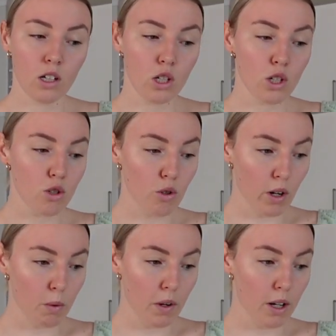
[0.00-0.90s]

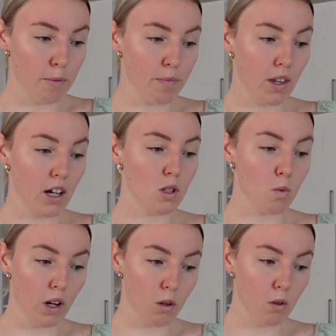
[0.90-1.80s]
straight away as
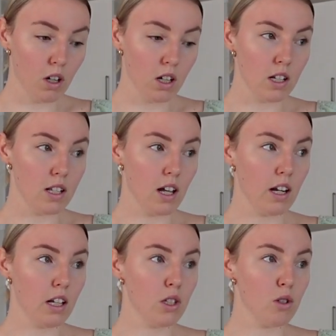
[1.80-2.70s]
well because that
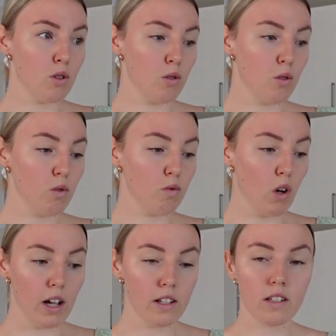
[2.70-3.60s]
needs to
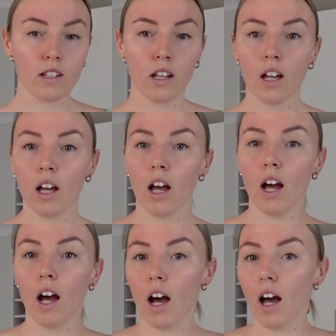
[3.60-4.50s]
rise.
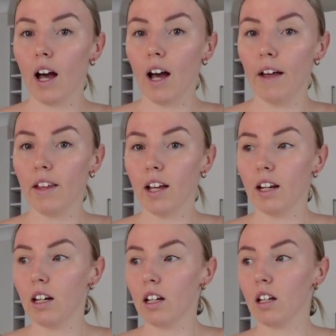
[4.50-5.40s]
And
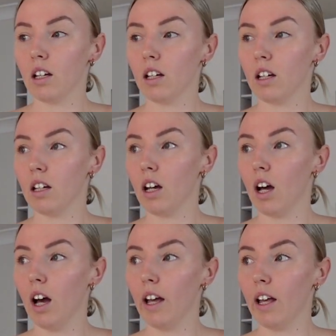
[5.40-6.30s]
then
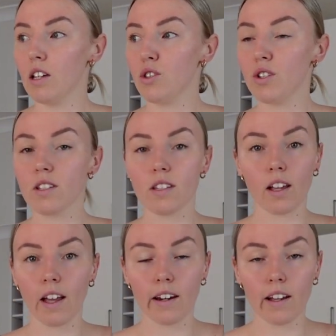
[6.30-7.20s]
I guess just
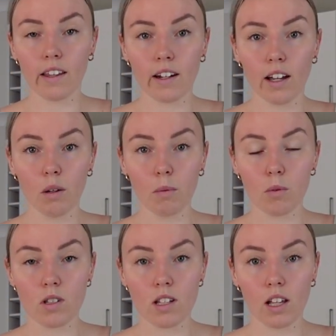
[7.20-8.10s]
like any other day,
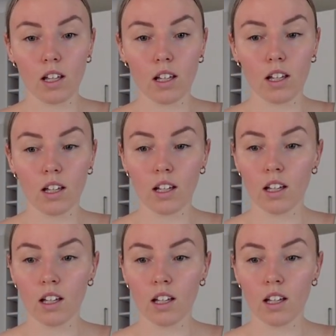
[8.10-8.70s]
we'll see